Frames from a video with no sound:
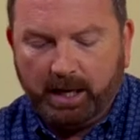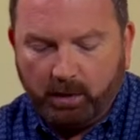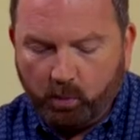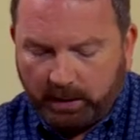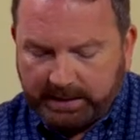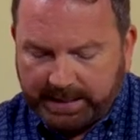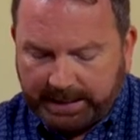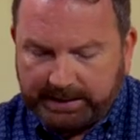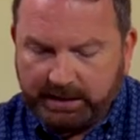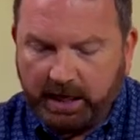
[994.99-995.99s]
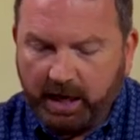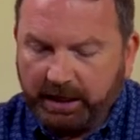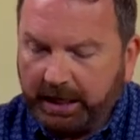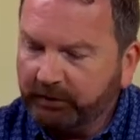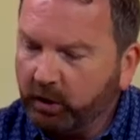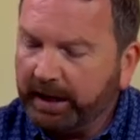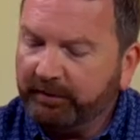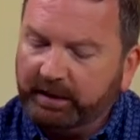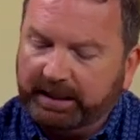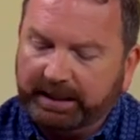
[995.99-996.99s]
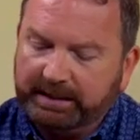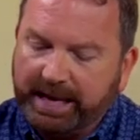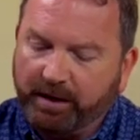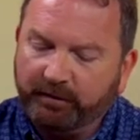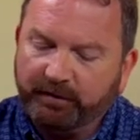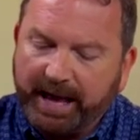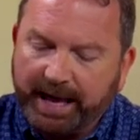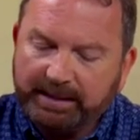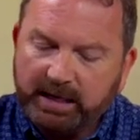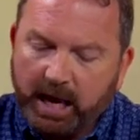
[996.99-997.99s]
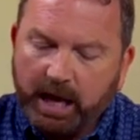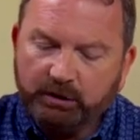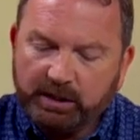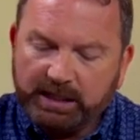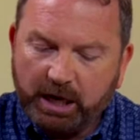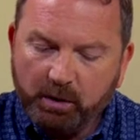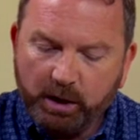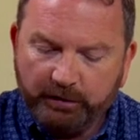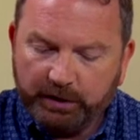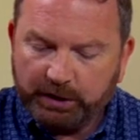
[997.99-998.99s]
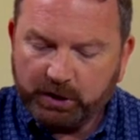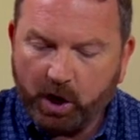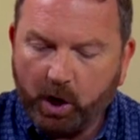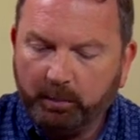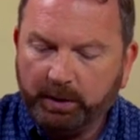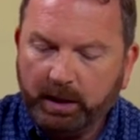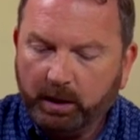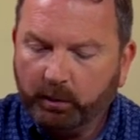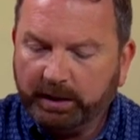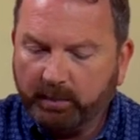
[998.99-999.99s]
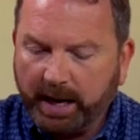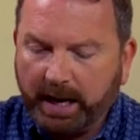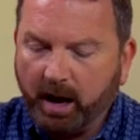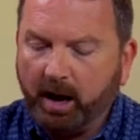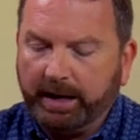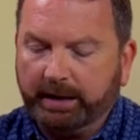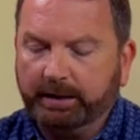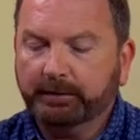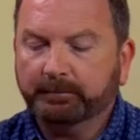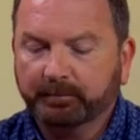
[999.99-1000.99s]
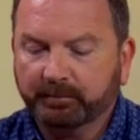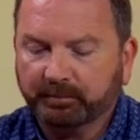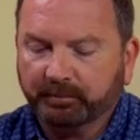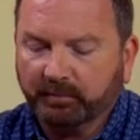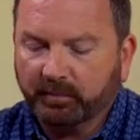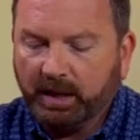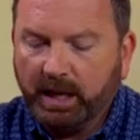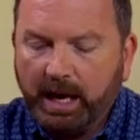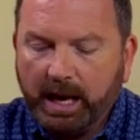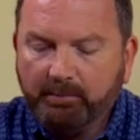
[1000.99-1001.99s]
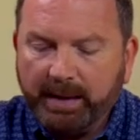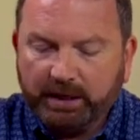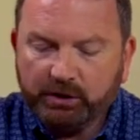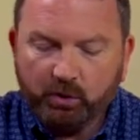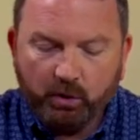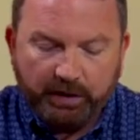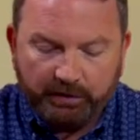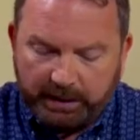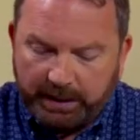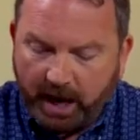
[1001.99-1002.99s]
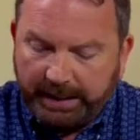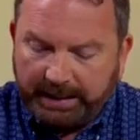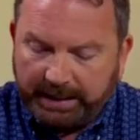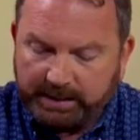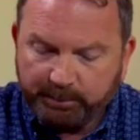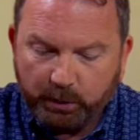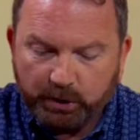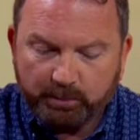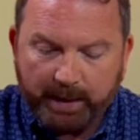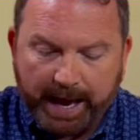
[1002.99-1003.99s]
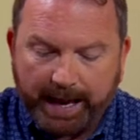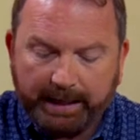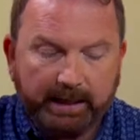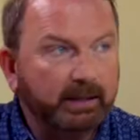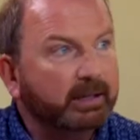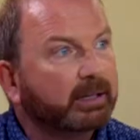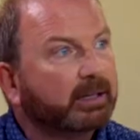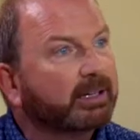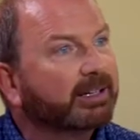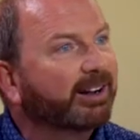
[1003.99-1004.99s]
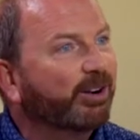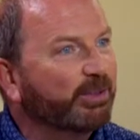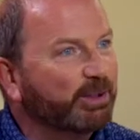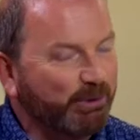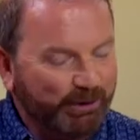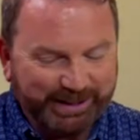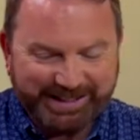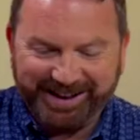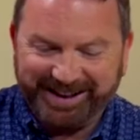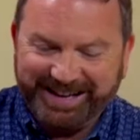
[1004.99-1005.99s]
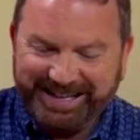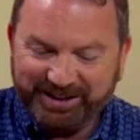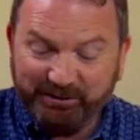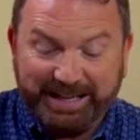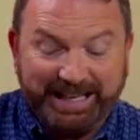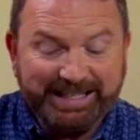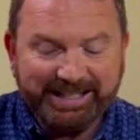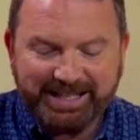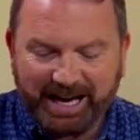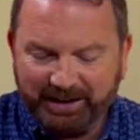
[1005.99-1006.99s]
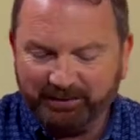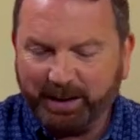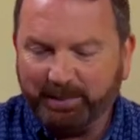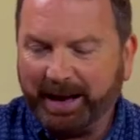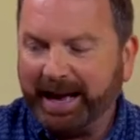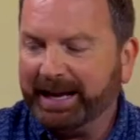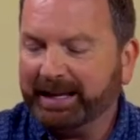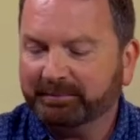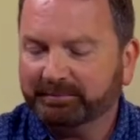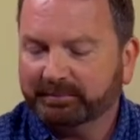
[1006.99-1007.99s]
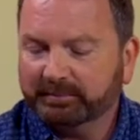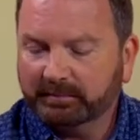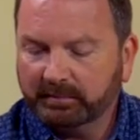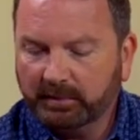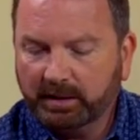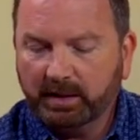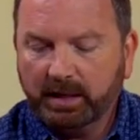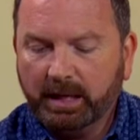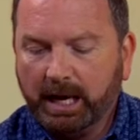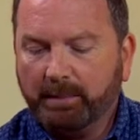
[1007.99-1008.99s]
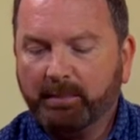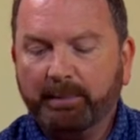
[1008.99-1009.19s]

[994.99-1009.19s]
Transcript: Once that's done and I've got everything down flat, I'll just go over the top with my iron and make sure that the lining is pushed back on the wrong side or the inside of my bag and my